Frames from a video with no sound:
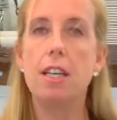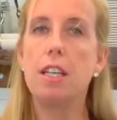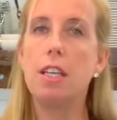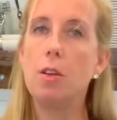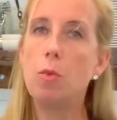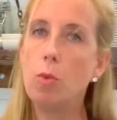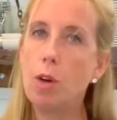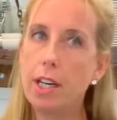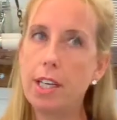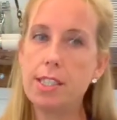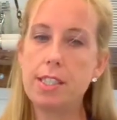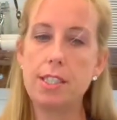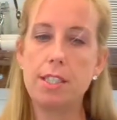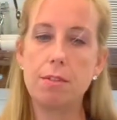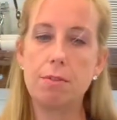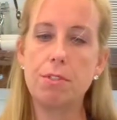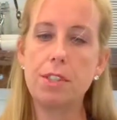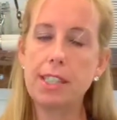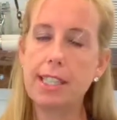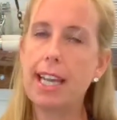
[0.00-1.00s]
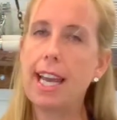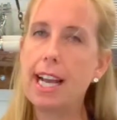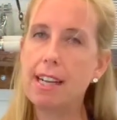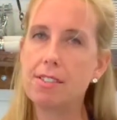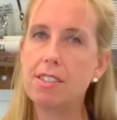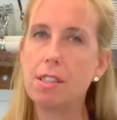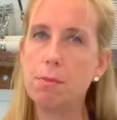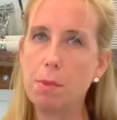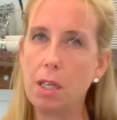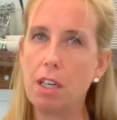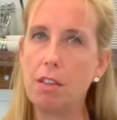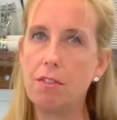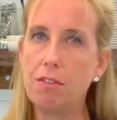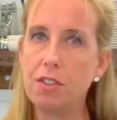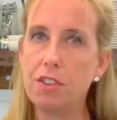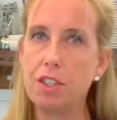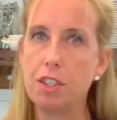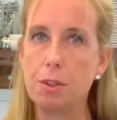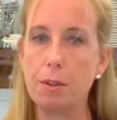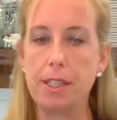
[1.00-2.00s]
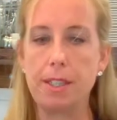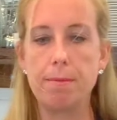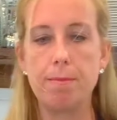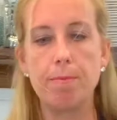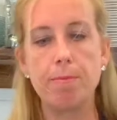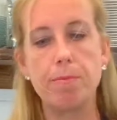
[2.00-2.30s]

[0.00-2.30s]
You want it to really have some oomph to it.